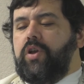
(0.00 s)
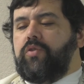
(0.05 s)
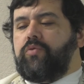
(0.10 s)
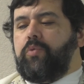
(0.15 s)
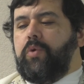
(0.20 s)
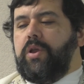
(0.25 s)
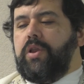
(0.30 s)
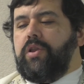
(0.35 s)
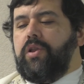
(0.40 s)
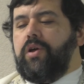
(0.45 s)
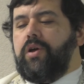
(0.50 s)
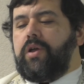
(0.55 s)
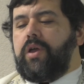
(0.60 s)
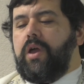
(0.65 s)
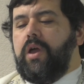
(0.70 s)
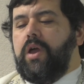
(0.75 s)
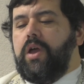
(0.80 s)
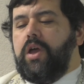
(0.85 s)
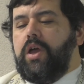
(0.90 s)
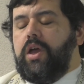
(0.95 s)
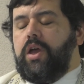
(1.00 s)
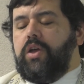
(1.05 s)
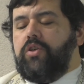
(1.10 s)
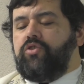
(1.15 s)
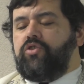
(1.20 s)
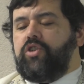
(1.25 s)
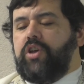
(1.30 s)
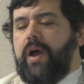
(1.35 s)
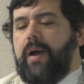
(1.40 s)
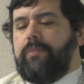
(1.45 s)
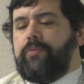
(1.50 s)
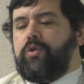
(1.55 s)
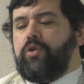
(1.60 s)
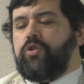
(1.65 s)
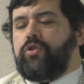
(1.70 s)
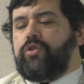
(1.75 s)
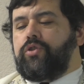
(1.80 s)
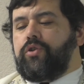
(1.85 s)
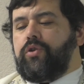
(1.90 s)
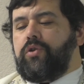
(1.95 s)
as we look in chapter
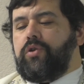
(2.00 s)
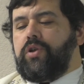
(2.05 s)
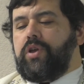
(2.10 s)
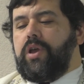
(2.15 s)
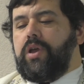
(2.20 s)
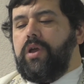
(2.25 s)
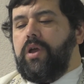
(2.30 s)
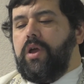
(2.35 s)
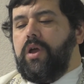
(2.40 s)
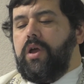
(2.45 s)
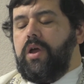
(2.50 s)
30,